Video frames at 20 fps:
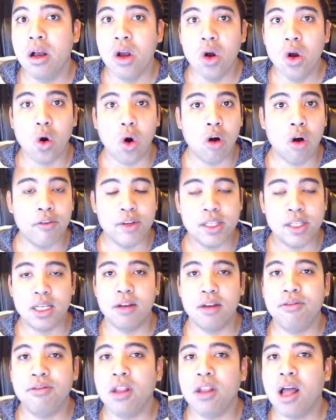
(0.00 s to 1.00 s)
or if it's going
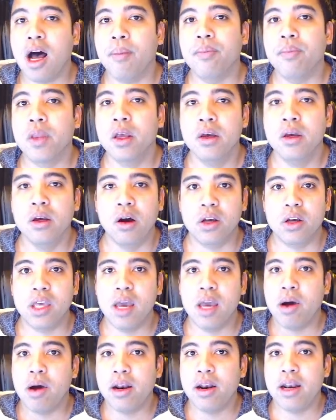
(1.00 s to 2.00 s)
to flop. Okay,
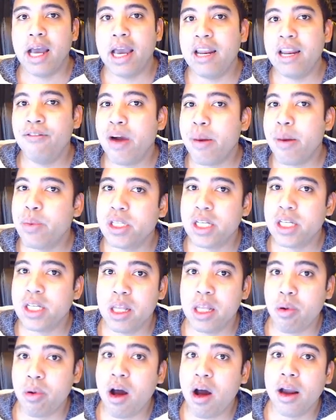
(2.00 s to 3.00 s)
about 95% of
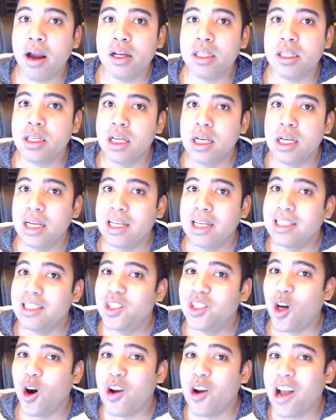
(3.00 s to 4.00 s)
the products
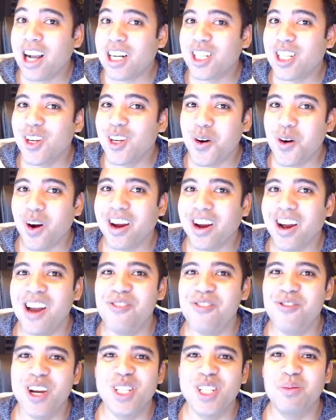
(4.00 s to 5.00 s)
don't actually work
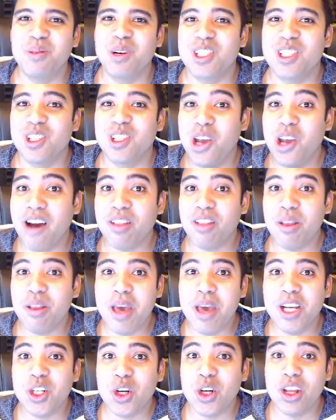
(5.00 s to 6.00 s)
on Facebook, so you have to
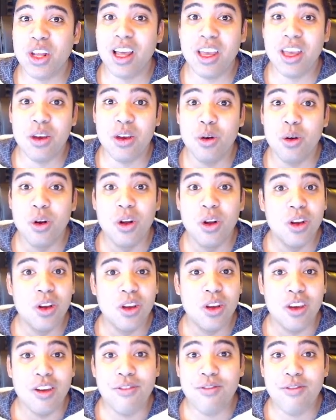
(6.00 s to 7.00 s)
make sure that you
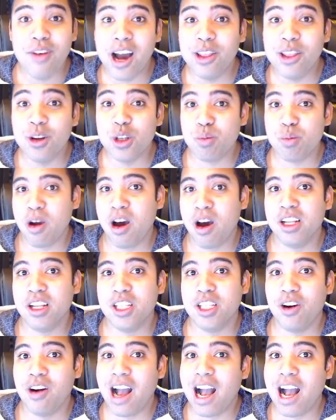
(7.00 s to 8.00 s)
find those products
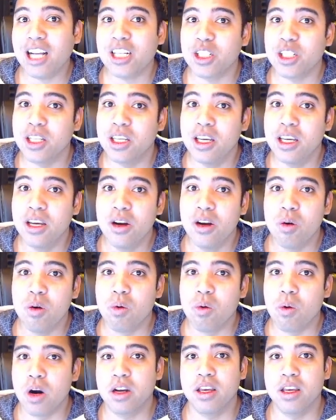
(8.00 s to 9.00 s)
that are actually
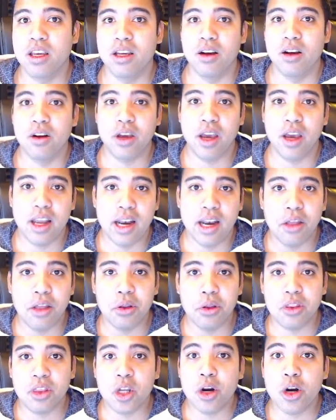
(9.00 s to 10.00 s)
working. Okay, now
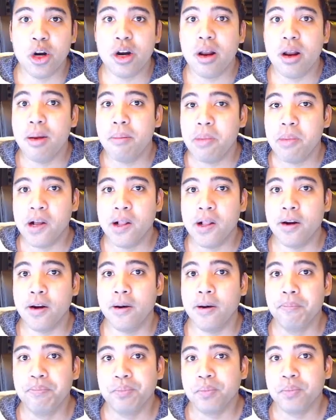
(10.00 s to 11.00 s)
the third
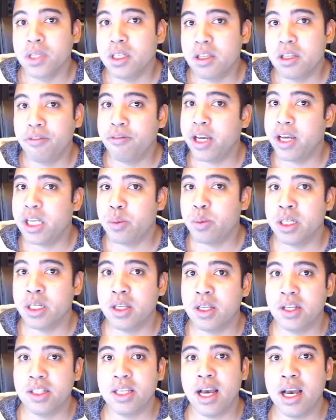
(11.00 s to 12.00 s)
pillar to Facebook
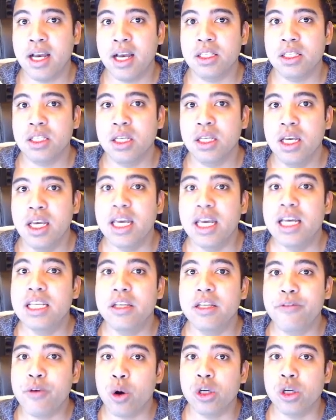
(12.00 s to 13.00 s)
success is,
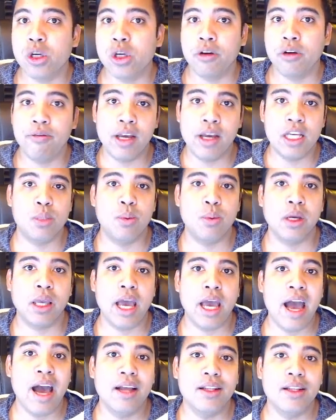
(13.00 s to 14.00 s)
of course, your Facebook
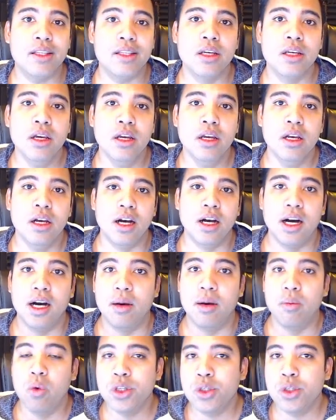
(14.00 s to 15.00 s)
ads.
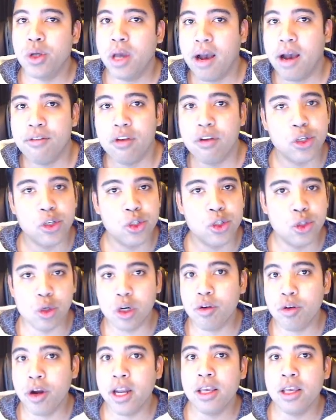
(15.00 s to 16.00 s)
Once you have your
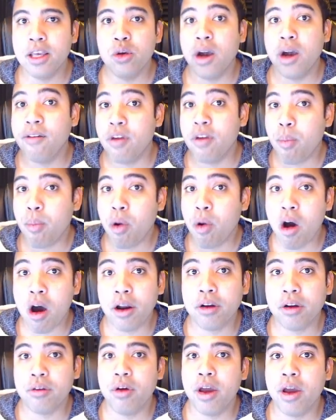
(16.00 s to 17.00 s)
store ready, you have your
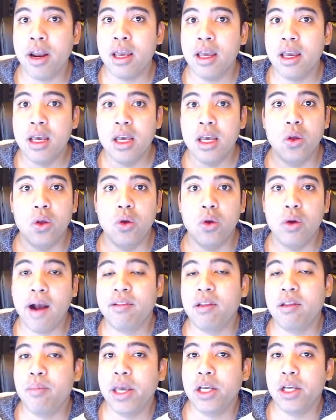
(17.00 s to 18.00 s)
product ready, you
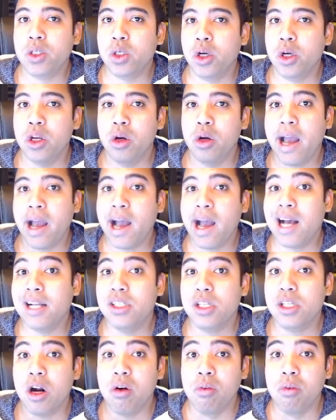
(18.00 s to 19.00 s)
have to make sure your
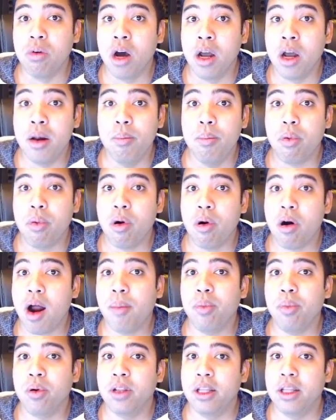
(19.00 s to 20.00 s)
ads are run
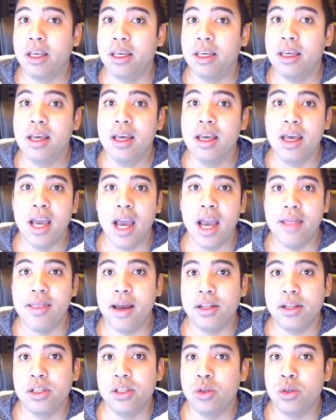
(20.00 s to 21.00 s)
properly and
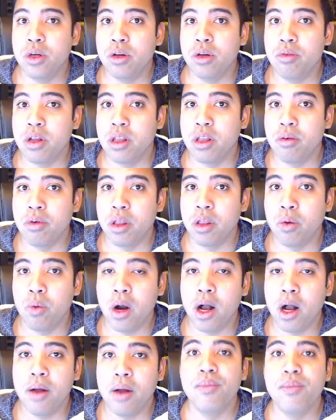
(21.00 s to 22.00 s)
that it's doing really, really well